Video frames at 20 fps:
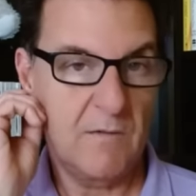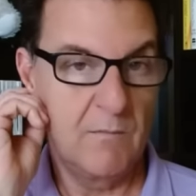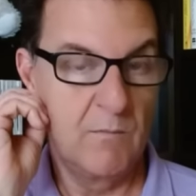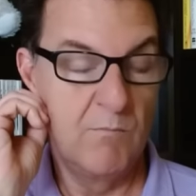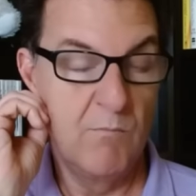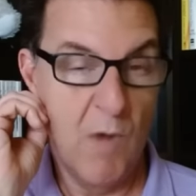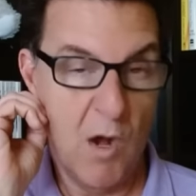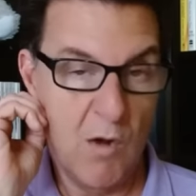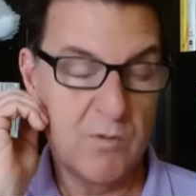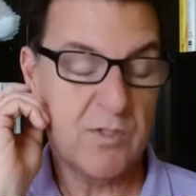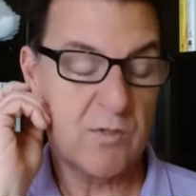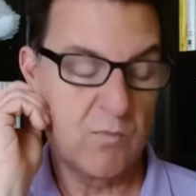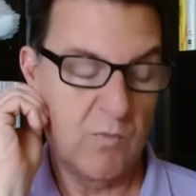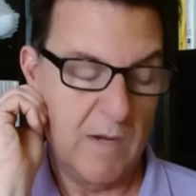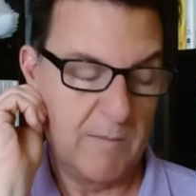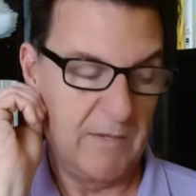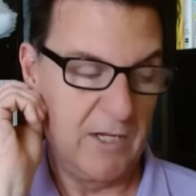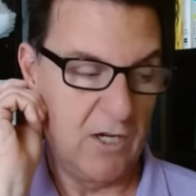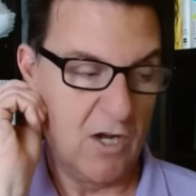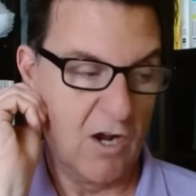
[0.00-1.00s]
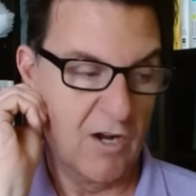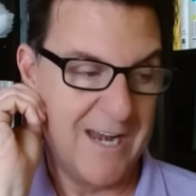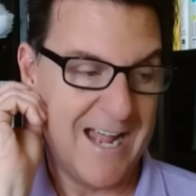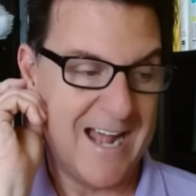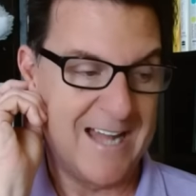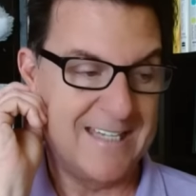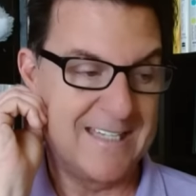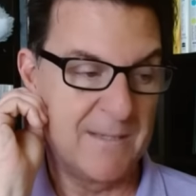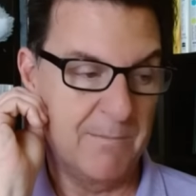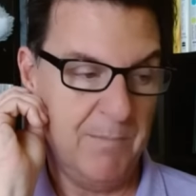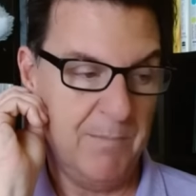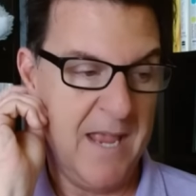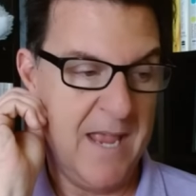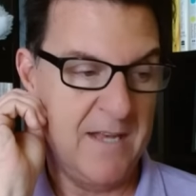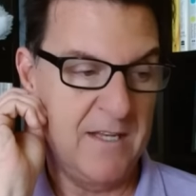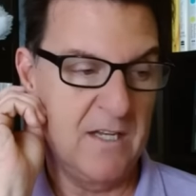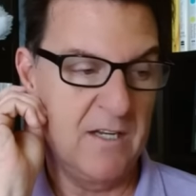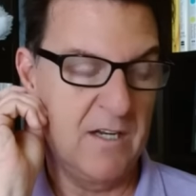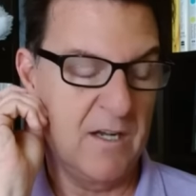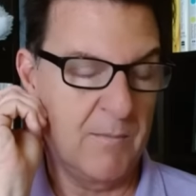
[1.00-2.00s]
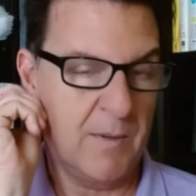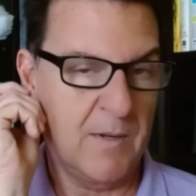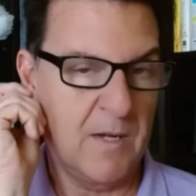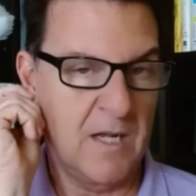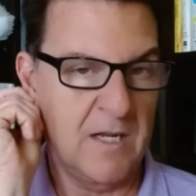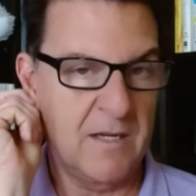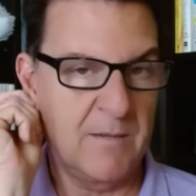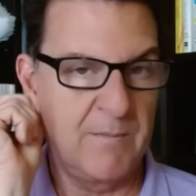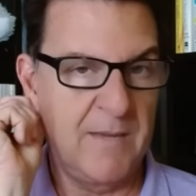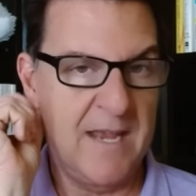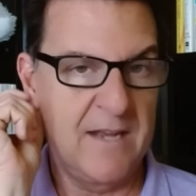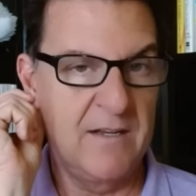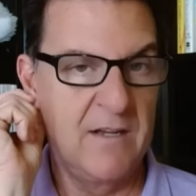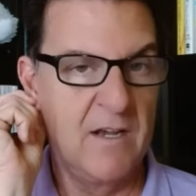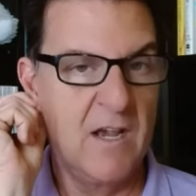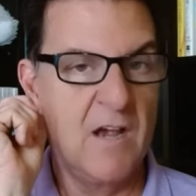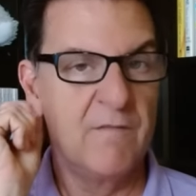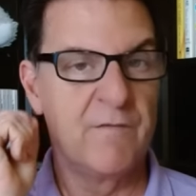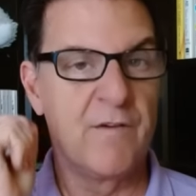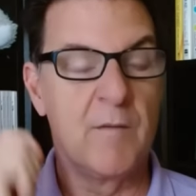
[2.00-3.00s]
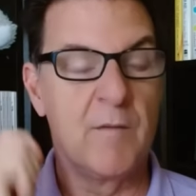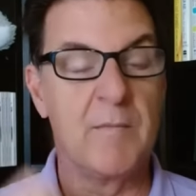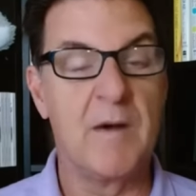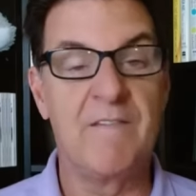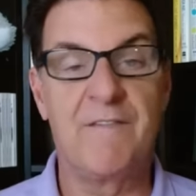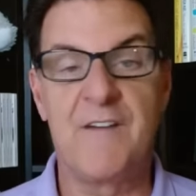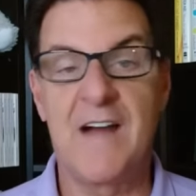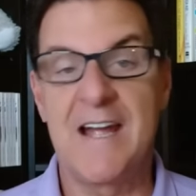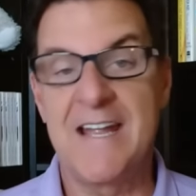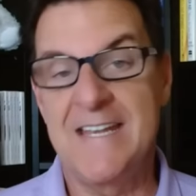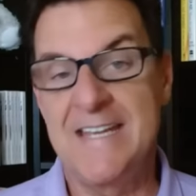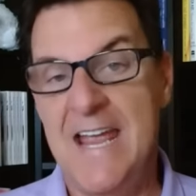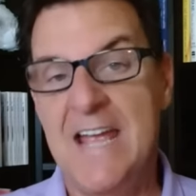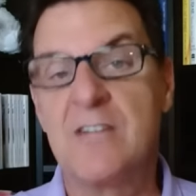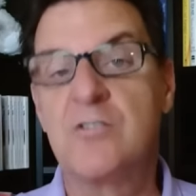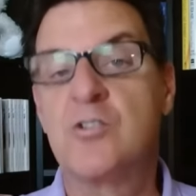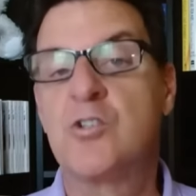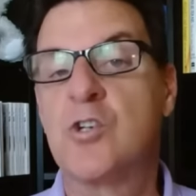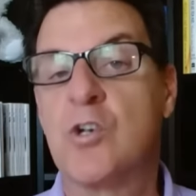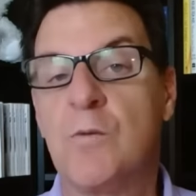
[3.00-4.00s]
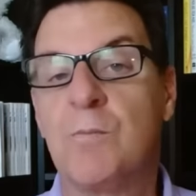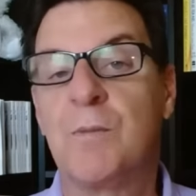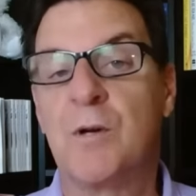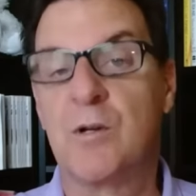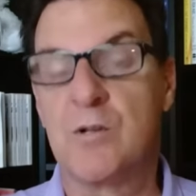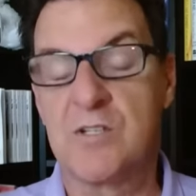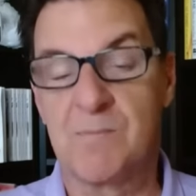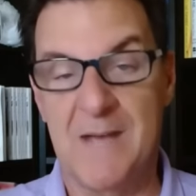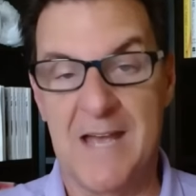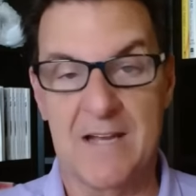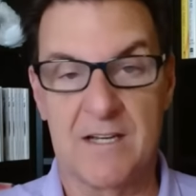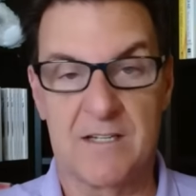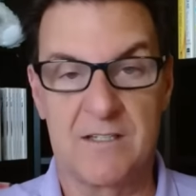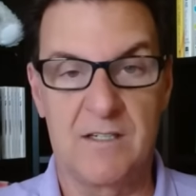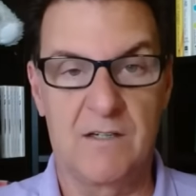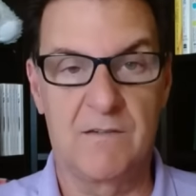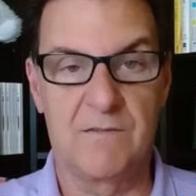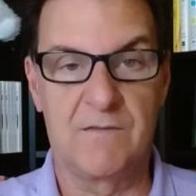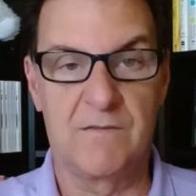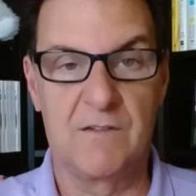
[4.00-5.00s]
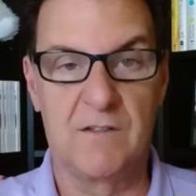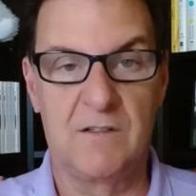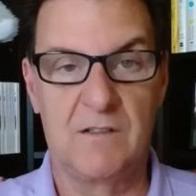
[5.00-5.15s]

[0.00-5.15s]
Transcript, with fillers: most women are not dependent upon a man from a financial perspective.